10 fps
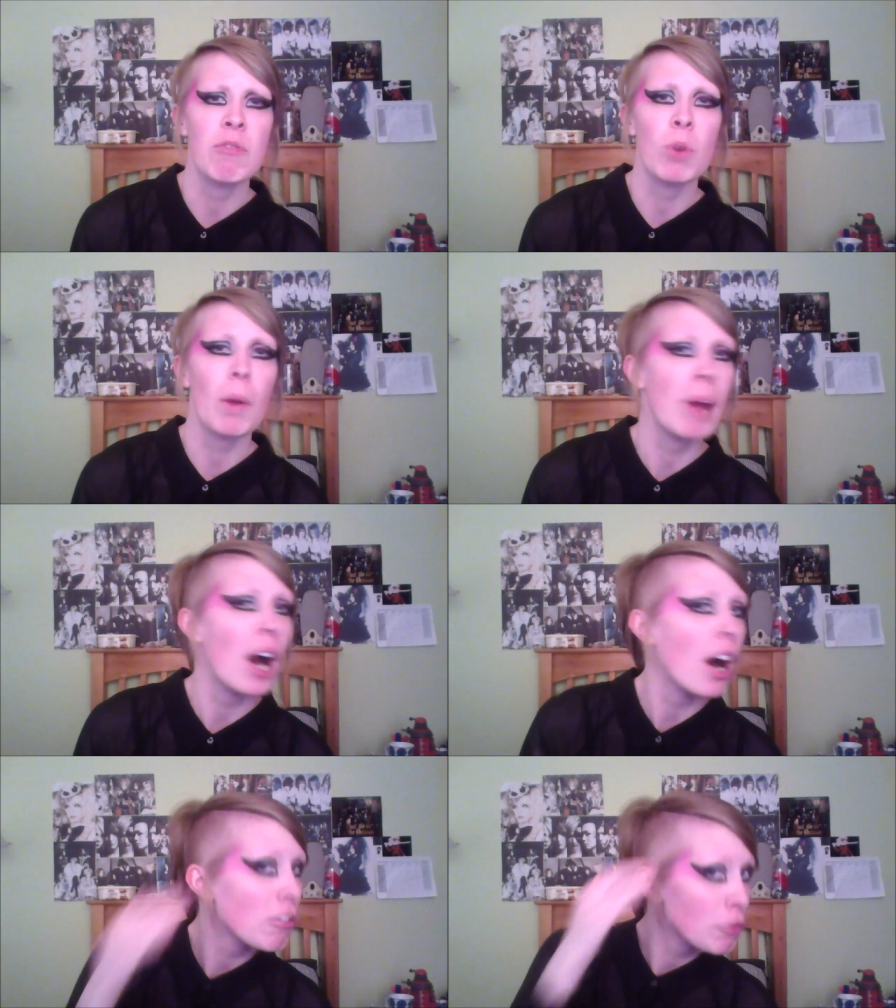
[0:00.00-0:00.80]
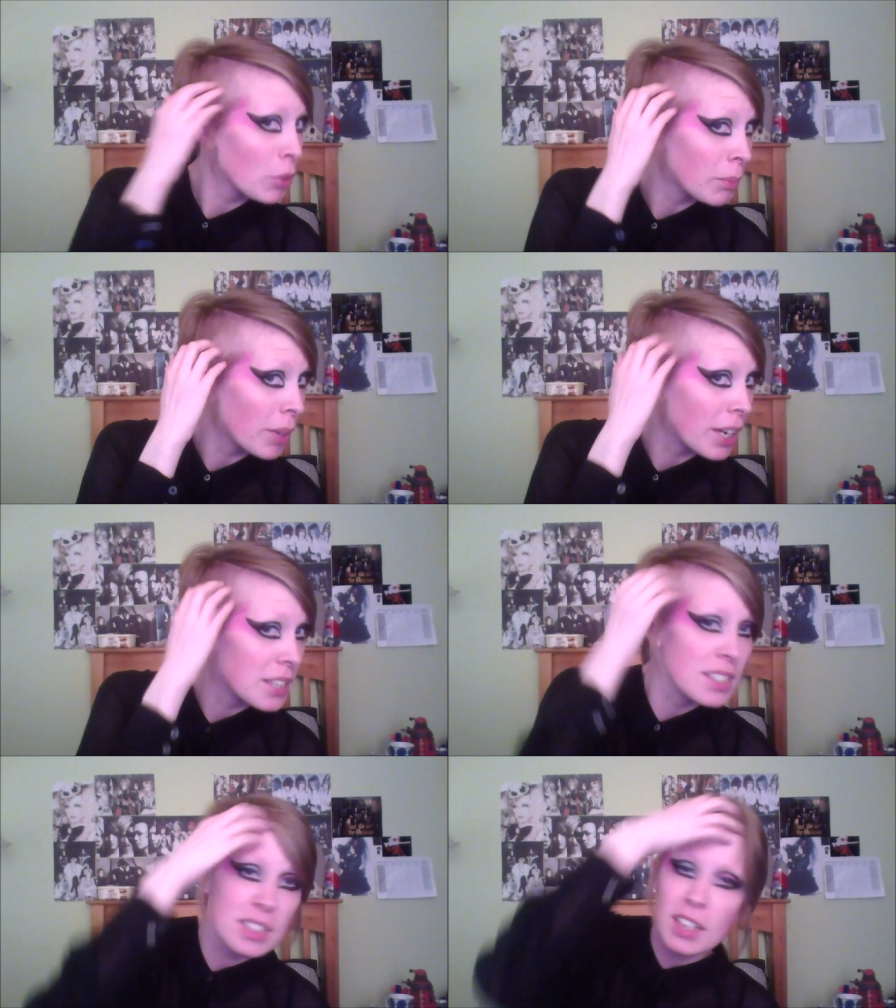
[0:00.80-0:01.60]
Well, apart from
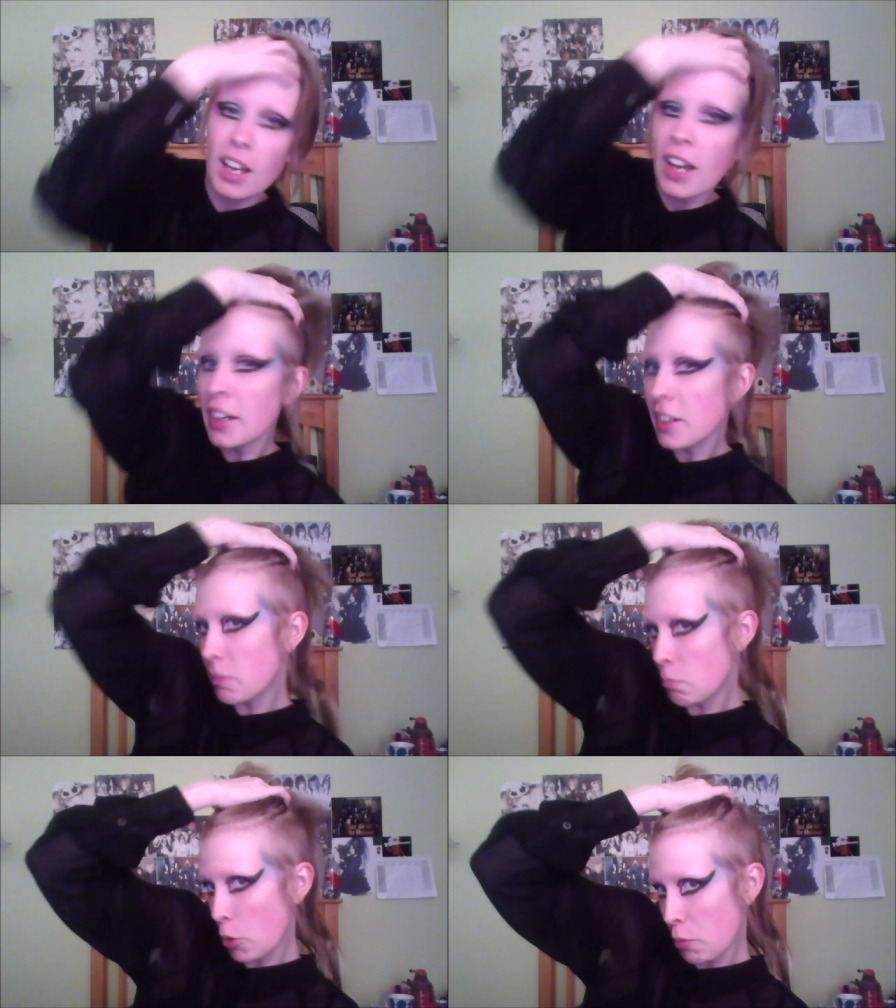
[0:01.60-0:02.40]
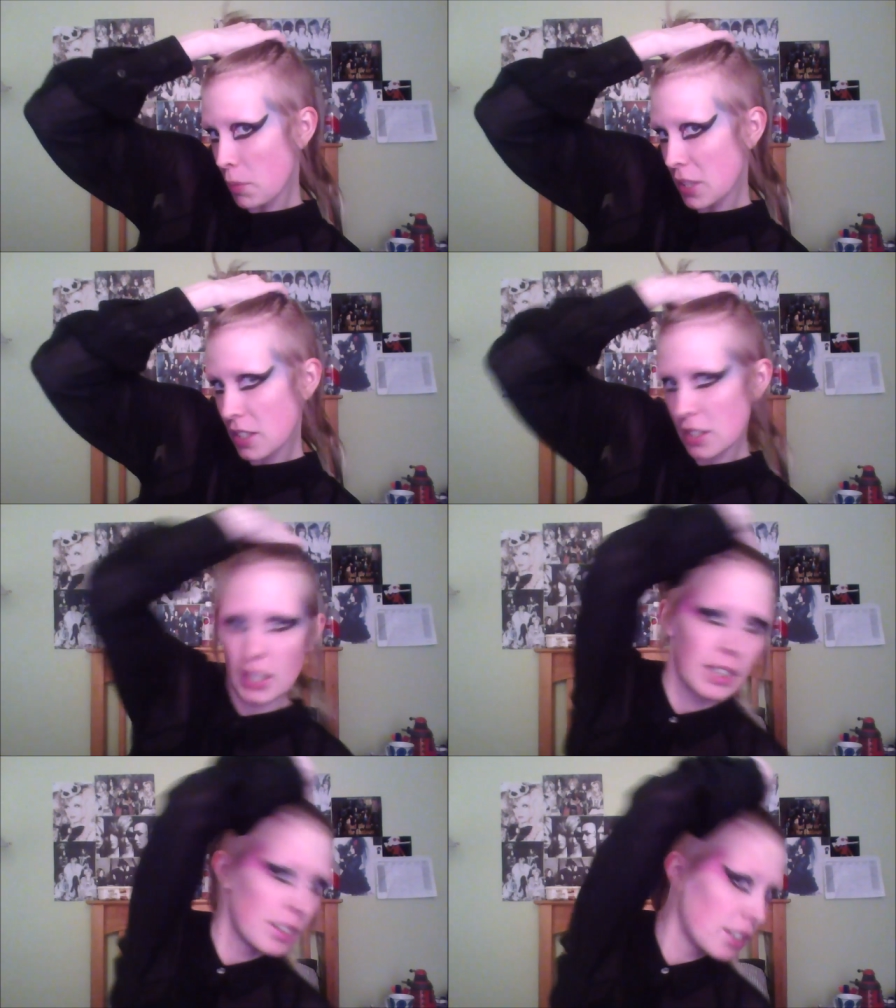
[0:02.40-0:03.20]
both my
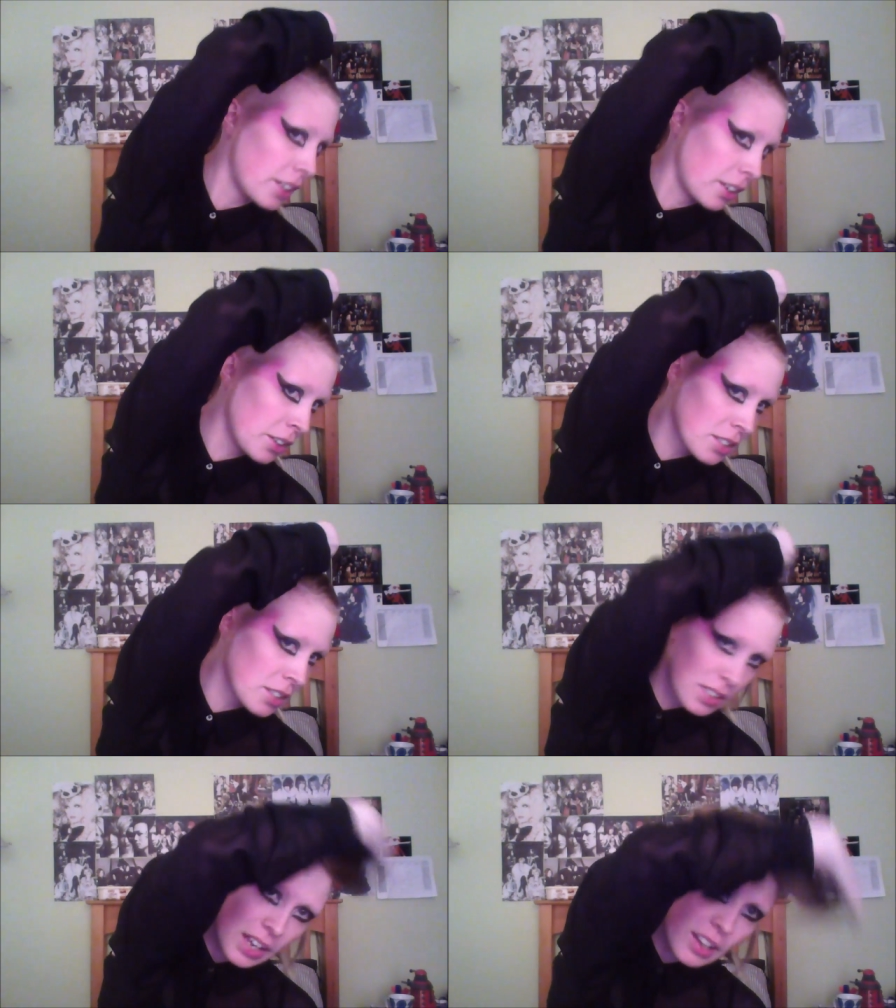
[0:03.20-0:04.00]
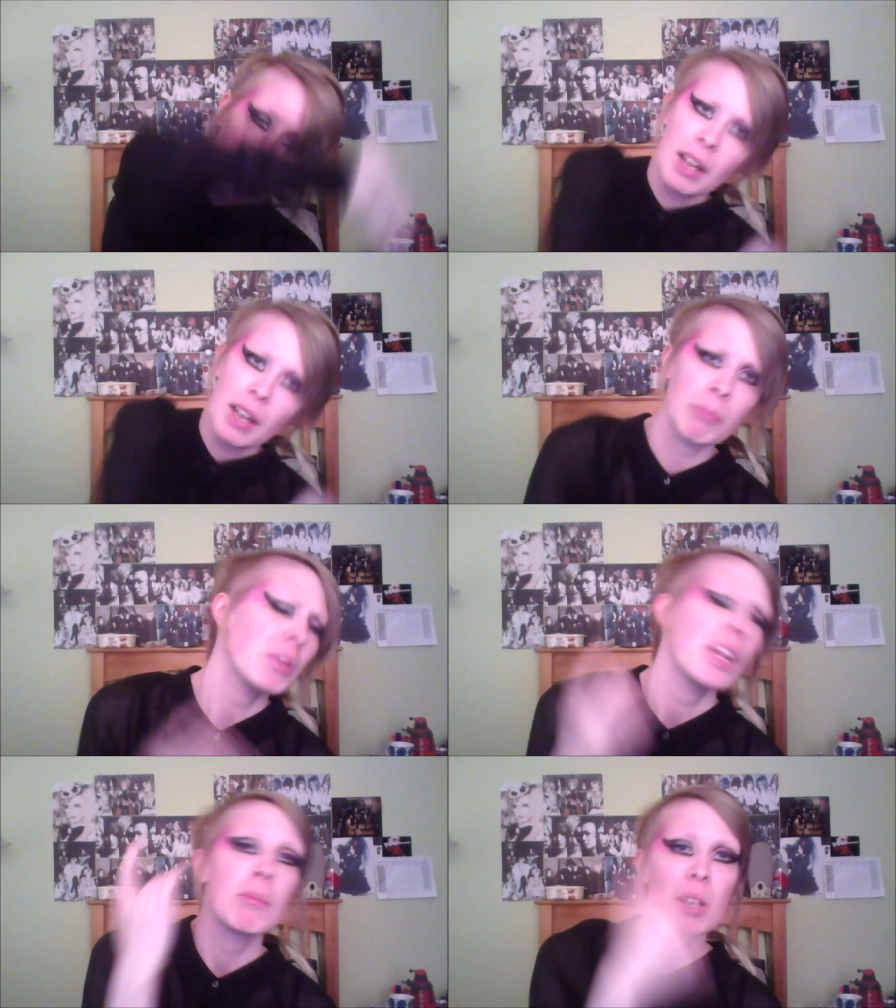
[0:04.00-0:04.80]
side cuts and,
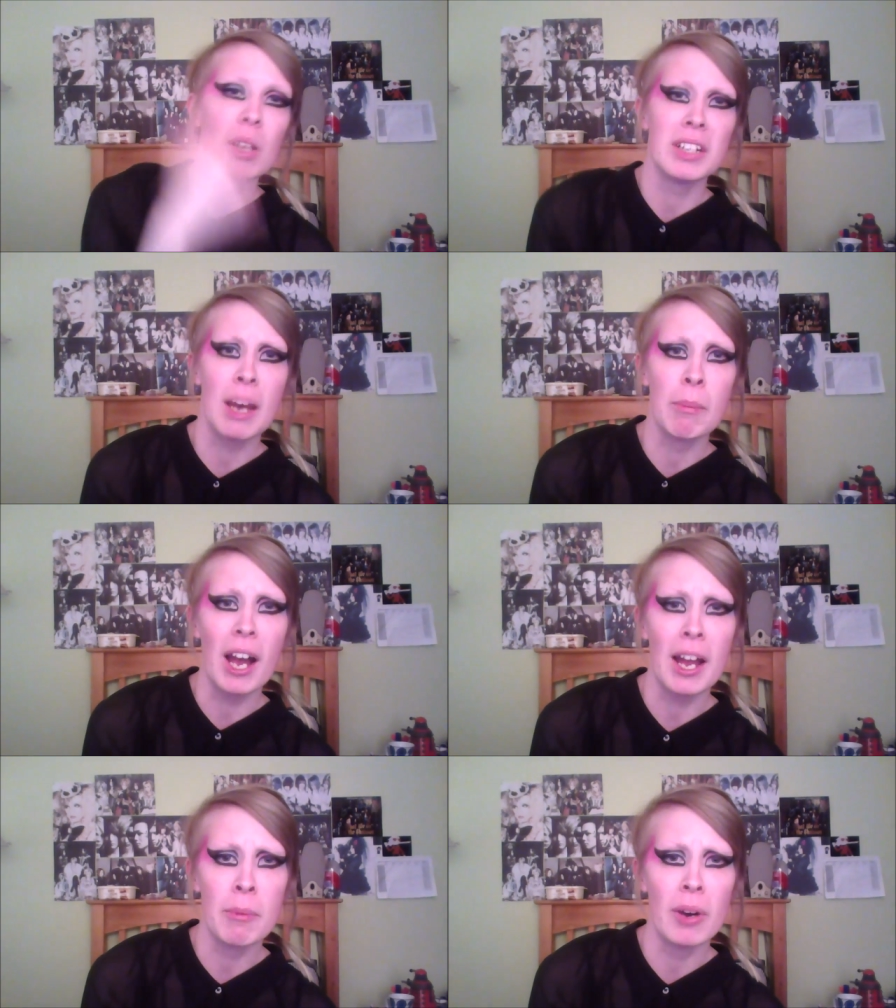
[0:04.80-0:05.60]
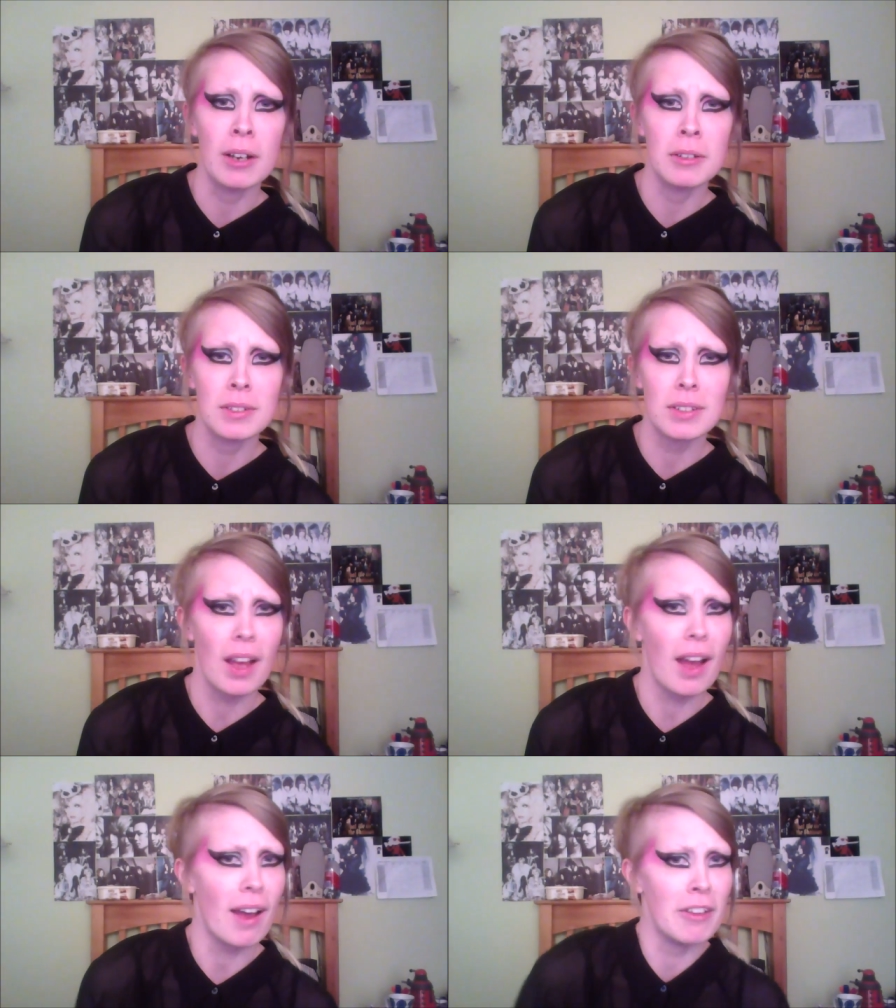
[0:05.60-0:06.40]
plucking down my eyebrows,
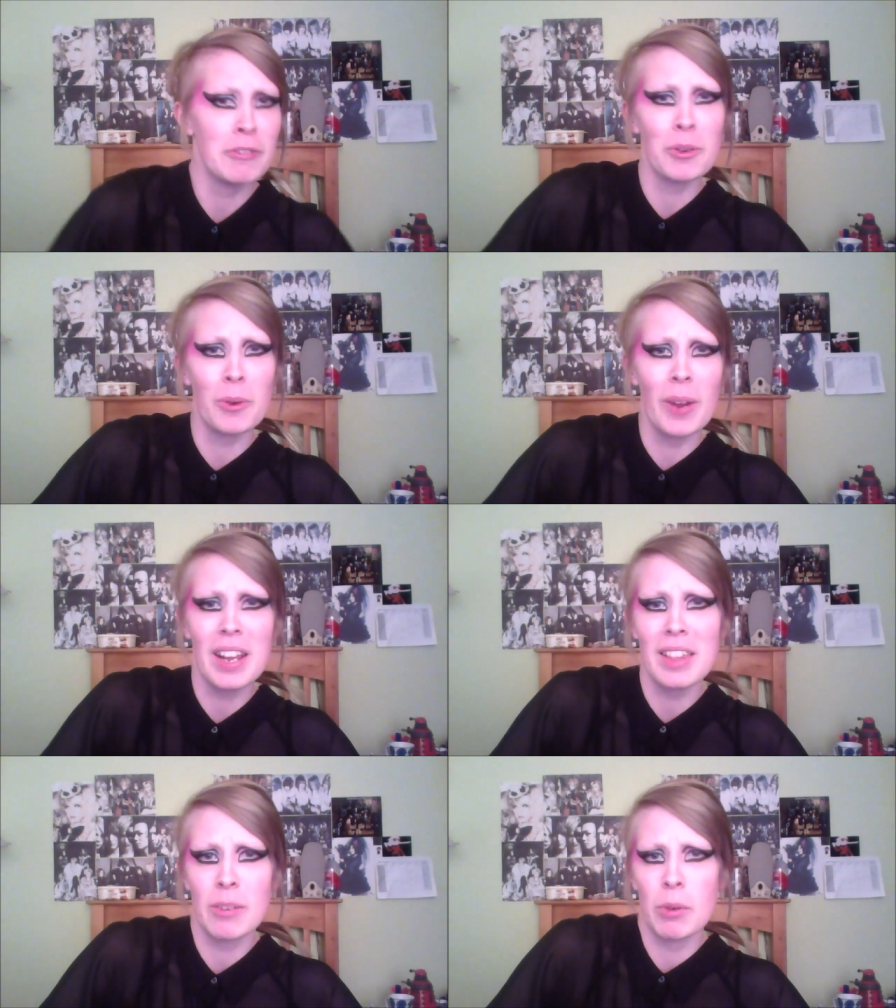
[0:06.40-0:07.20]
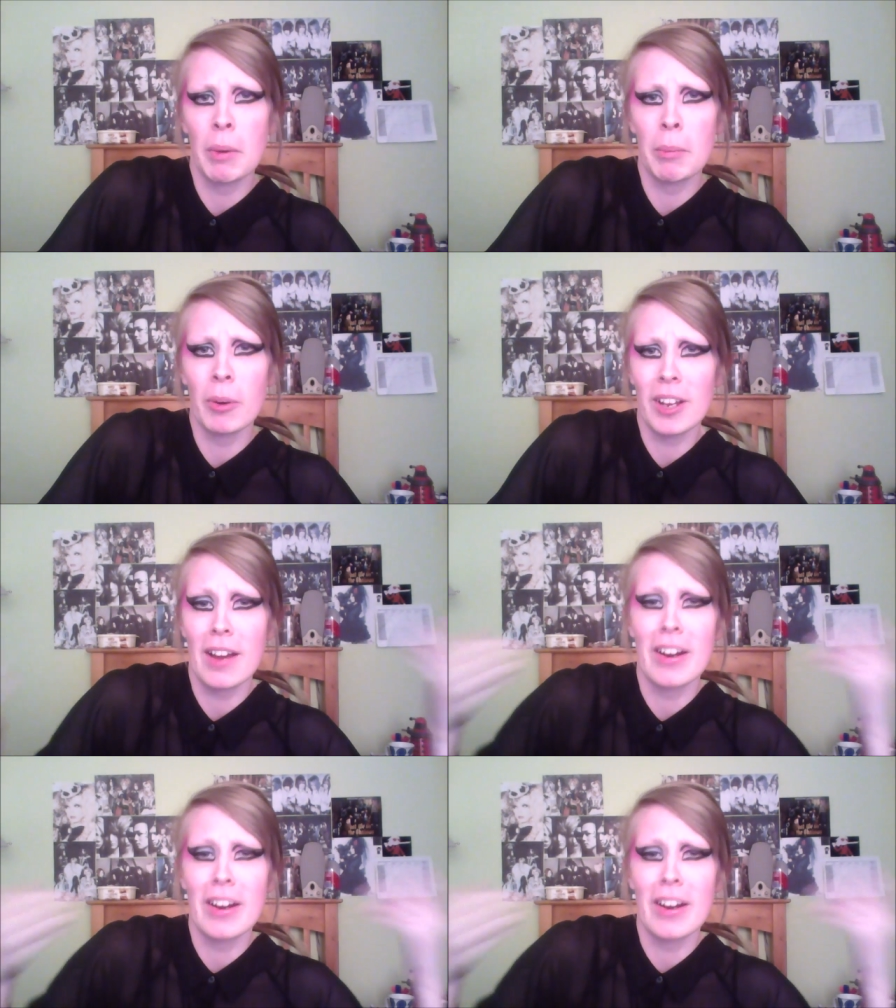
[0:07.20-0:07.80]
I don't do anything with my body hair.